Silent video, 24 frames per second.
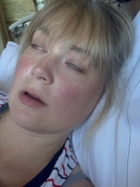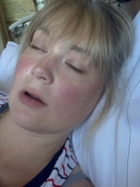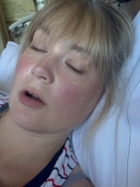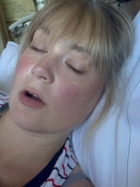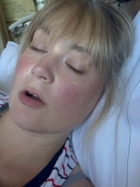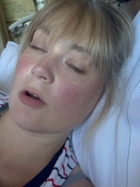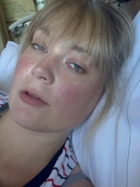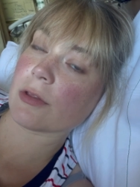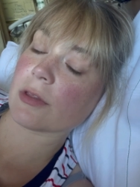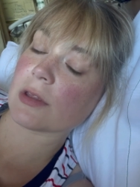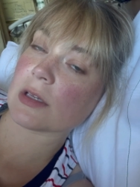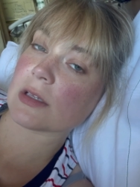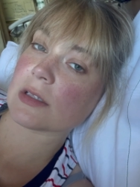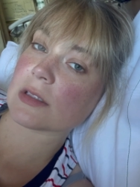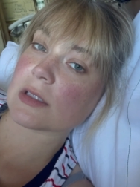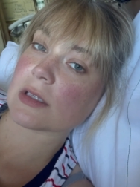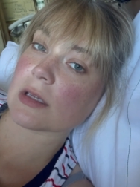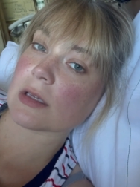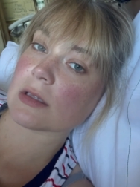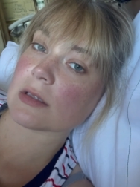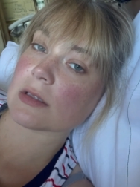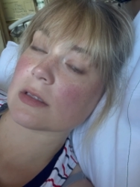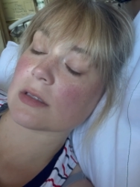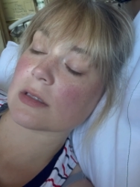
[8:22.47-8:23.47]
all things
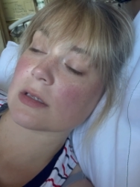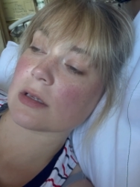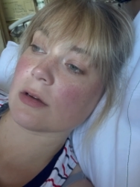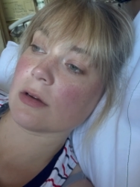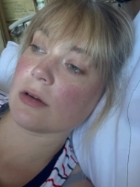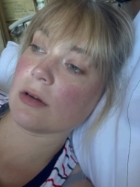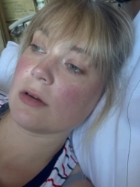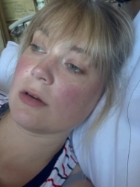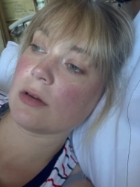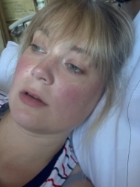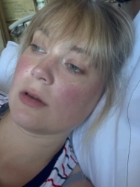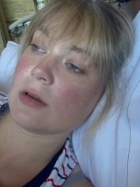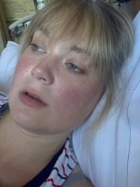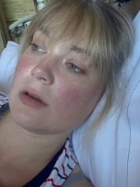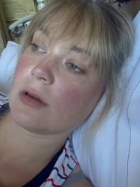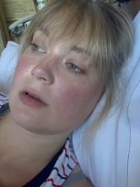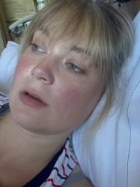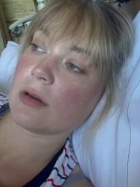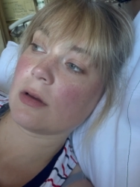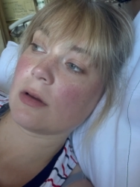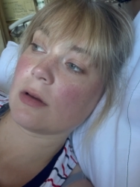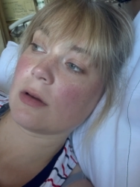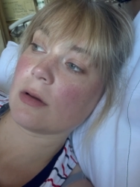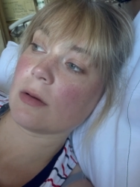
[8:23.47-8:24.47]
considered,
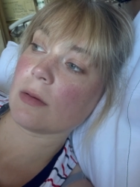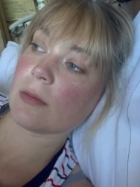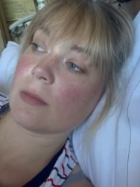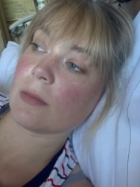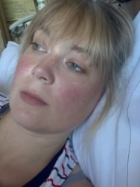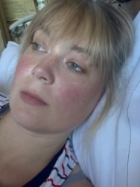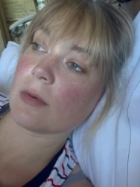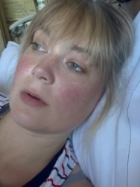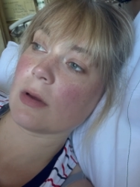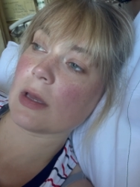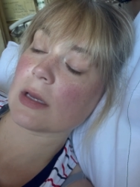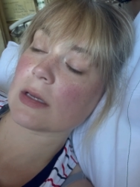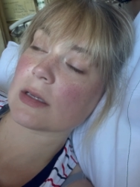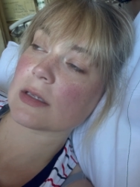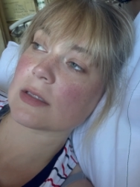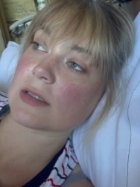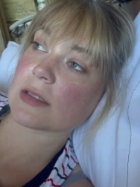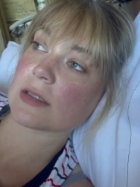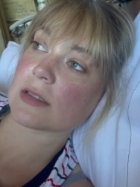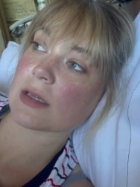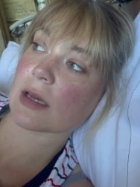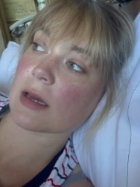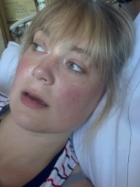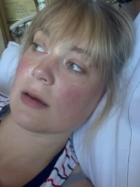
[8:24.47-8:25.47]

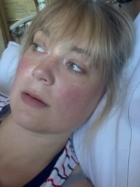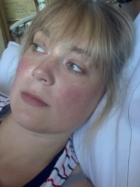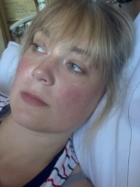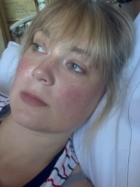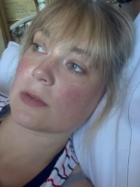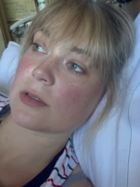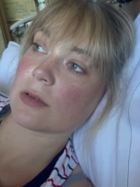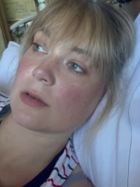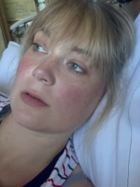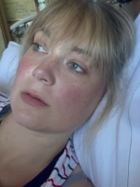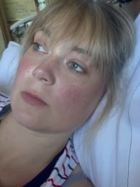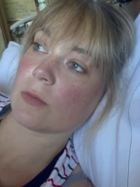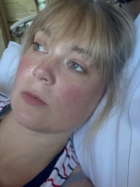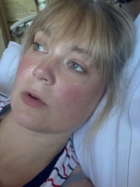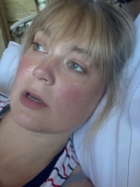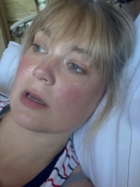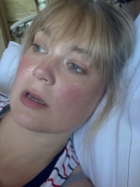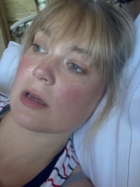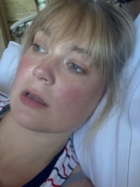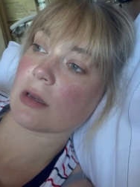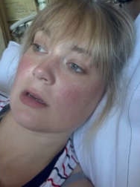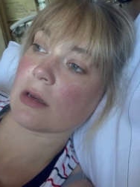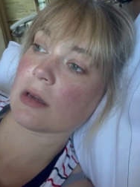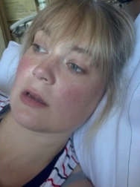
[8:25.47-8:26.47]
except
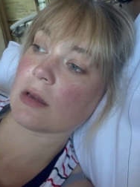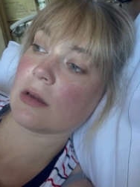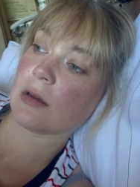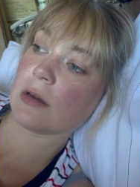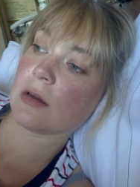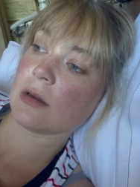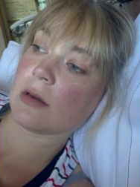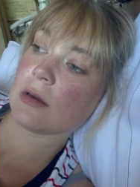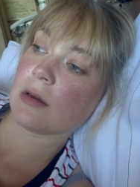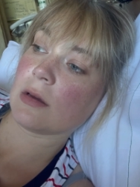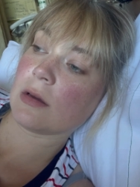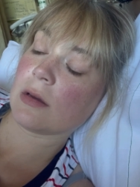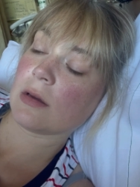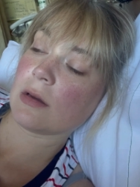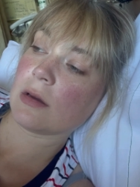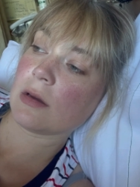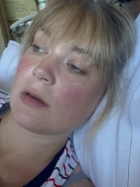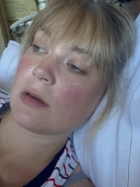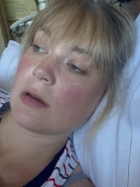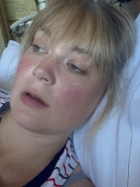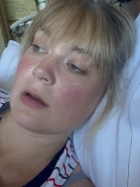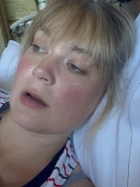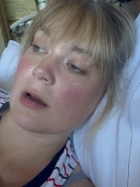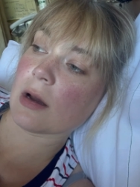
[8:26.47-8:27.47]
when
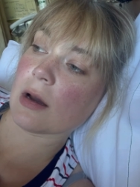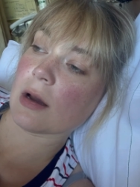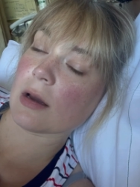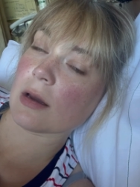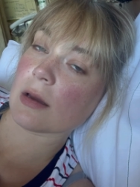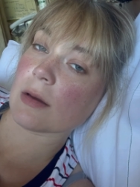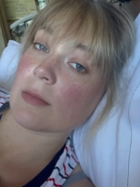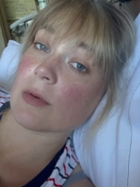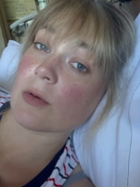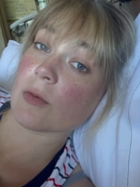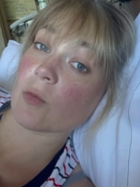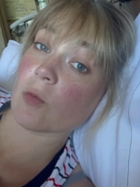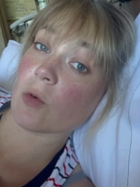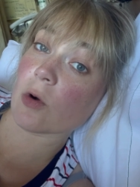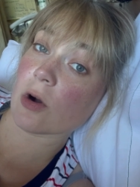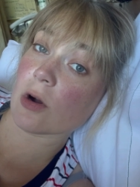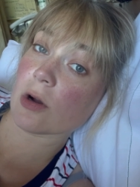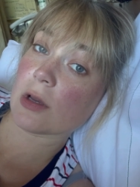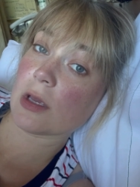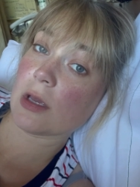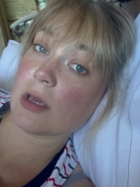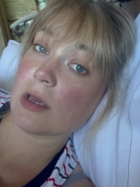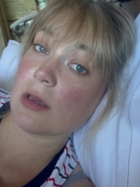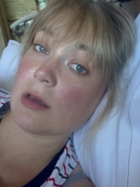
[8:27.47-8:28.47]
I'm
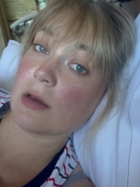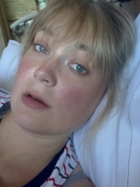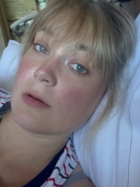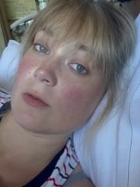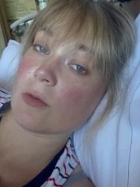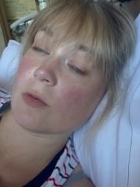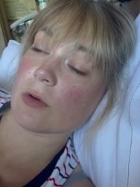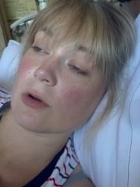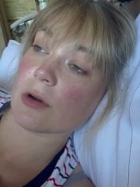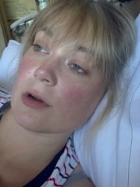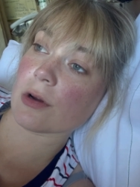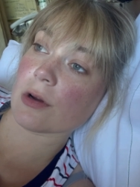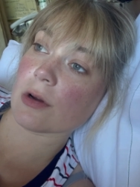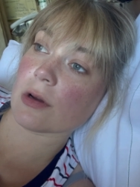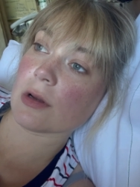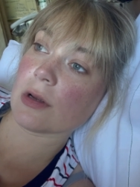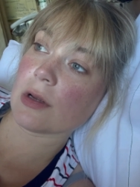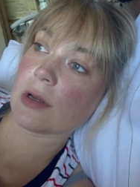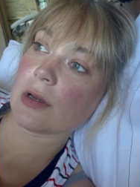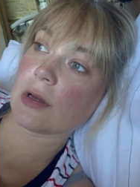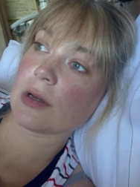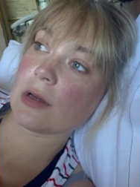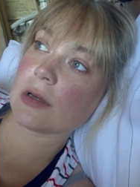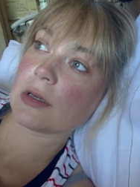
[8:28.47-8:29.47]
walking or
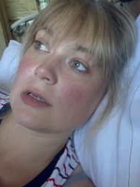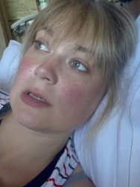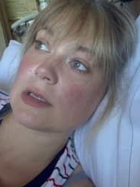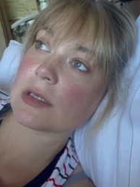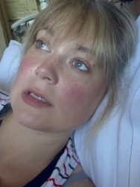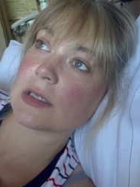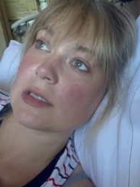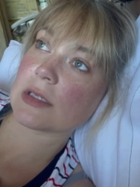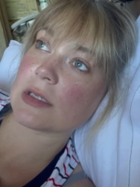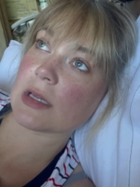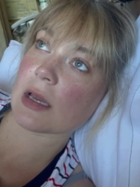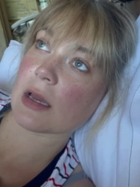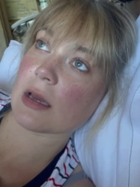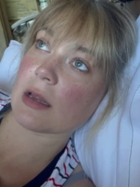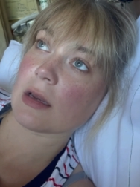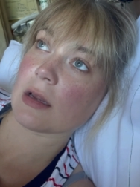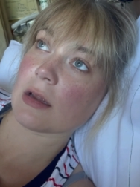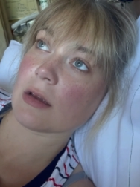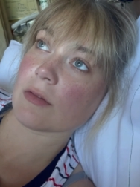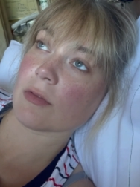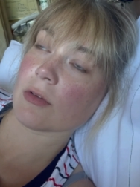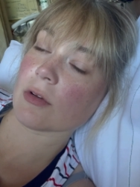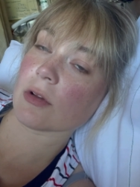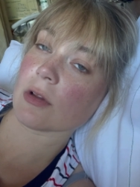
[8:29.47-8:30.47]

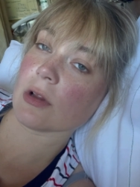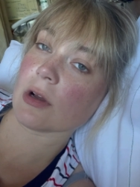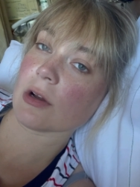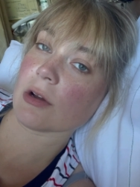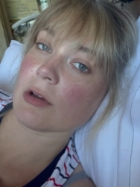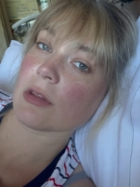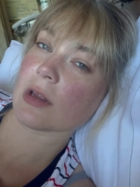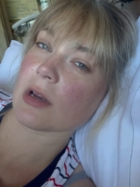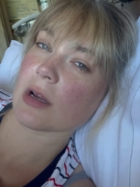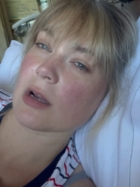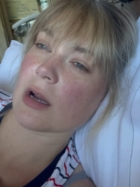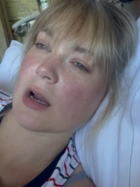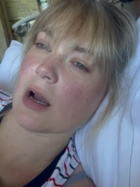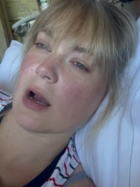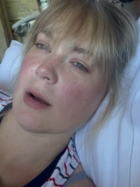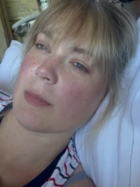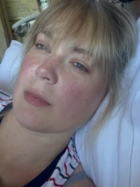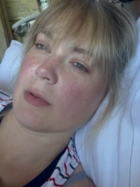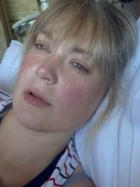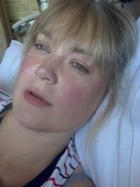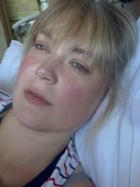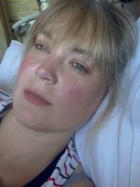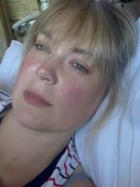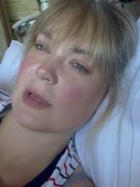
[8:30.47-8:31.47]
standing for longer than a
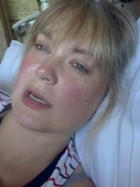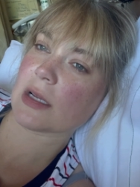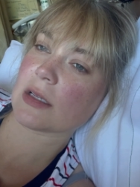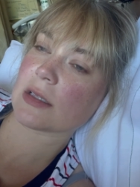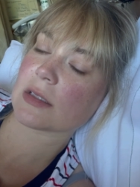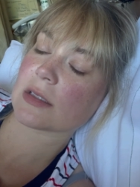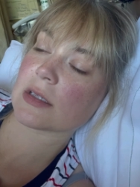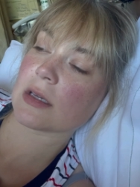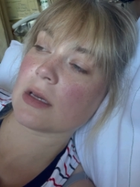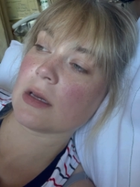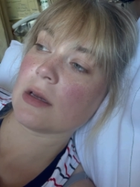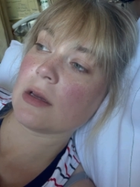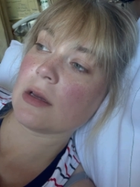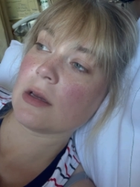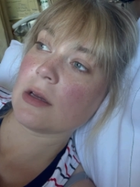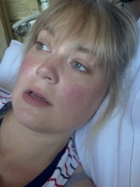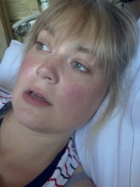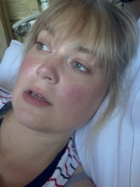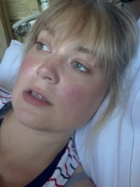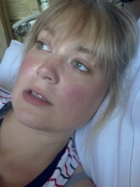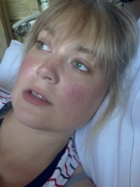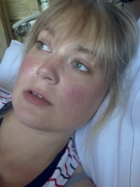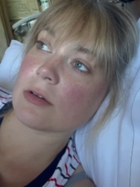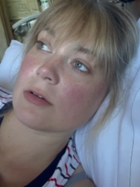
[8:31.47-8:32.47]
couple of minutes.
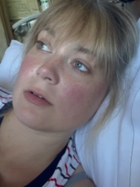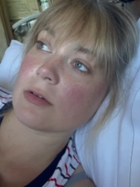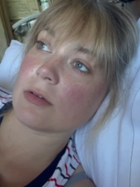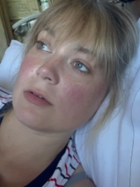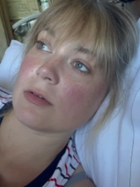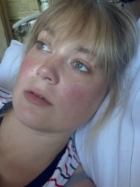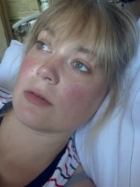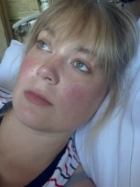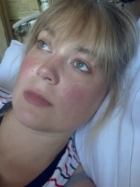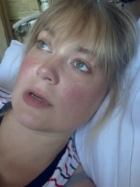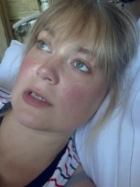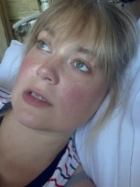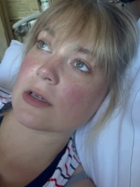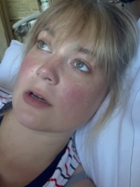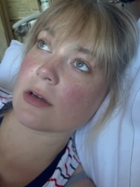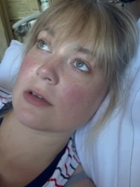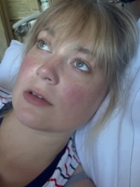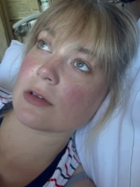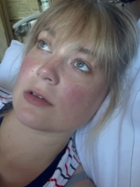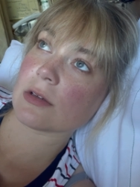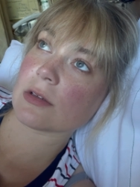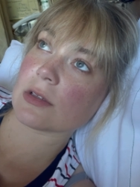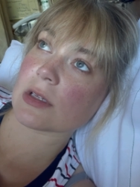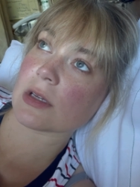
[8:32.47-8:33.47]
So my
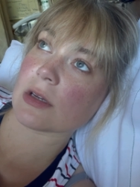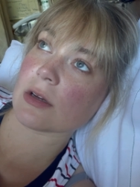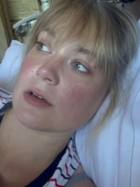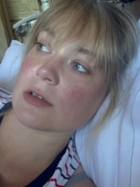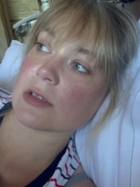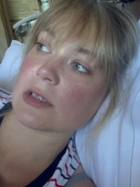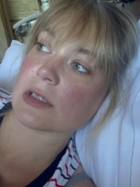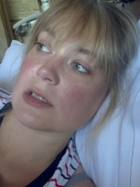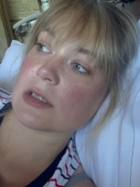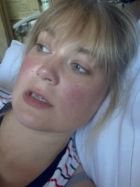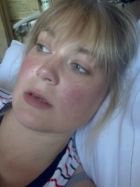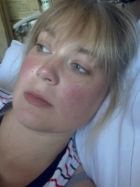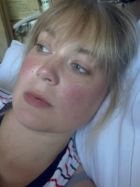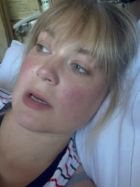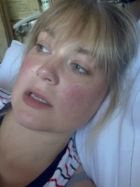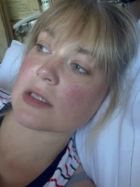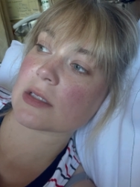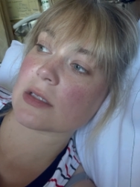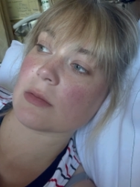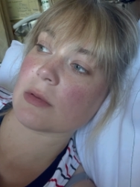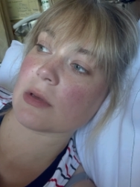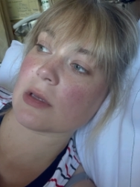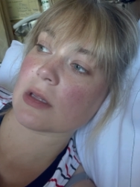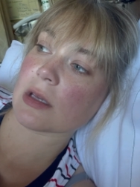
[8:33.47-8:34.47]
doctors and nurses keep
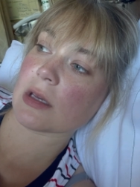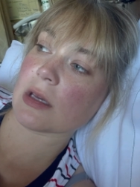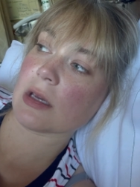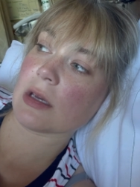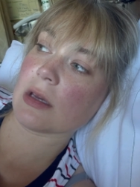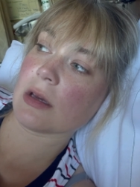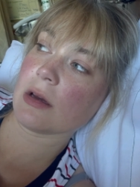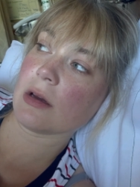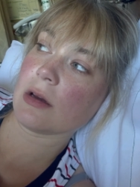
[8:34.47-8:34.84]
asking me like,